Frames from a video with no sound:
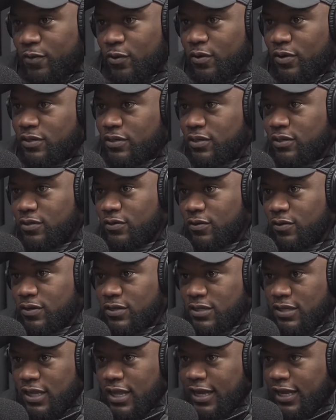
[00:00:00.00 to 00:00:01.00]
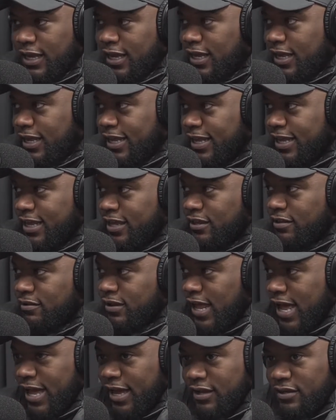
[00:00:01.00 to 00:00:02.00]
focuses on is like he
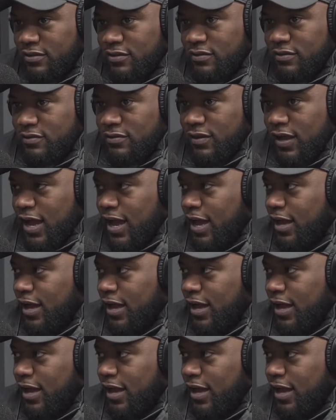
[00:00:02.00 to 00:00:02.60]
likes